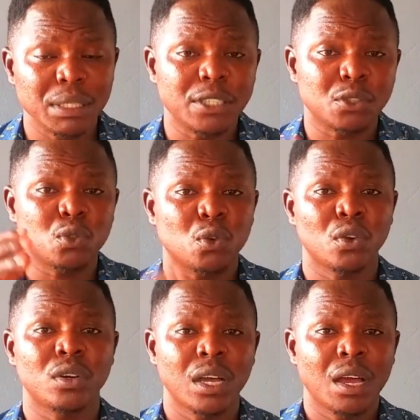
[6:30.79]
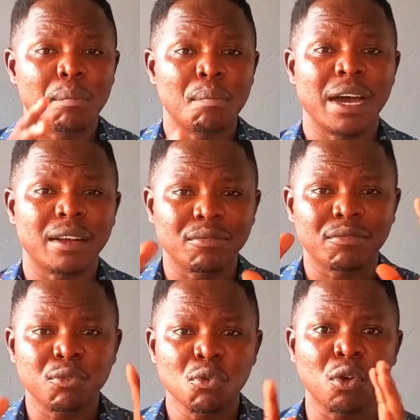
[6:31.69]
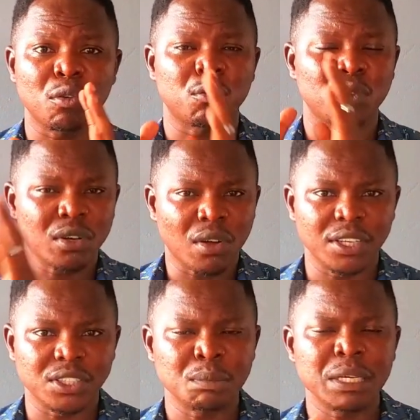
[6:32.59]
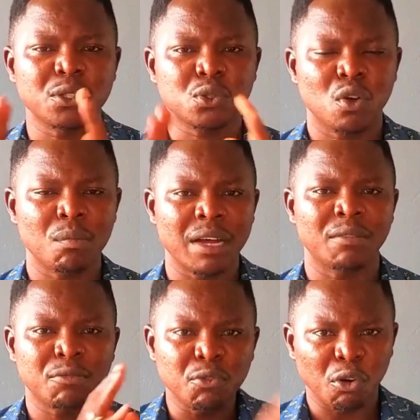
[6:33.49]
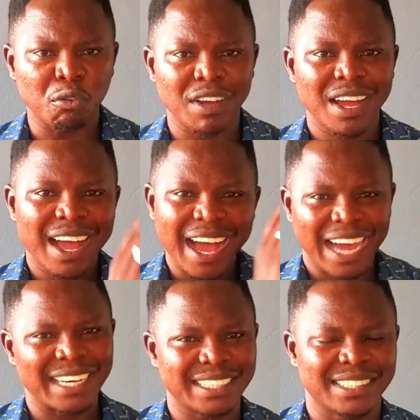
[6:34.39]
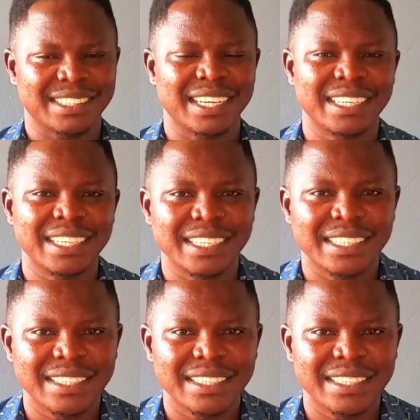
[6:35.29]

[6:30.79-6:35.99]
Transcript: Be a strong man full of knowledge. Be a strong man full of understanding.